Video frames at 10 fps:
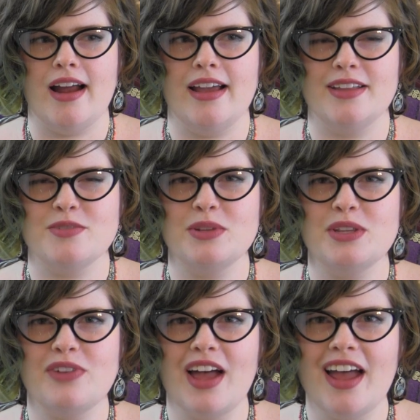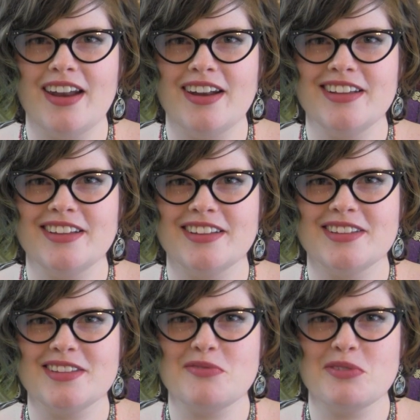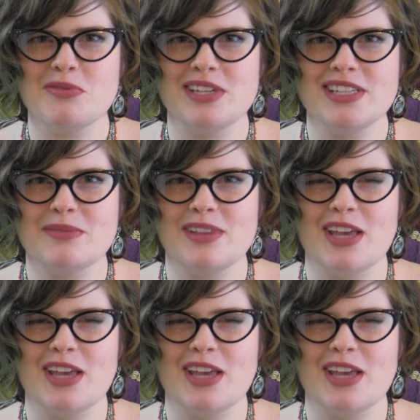it's really fun to reread something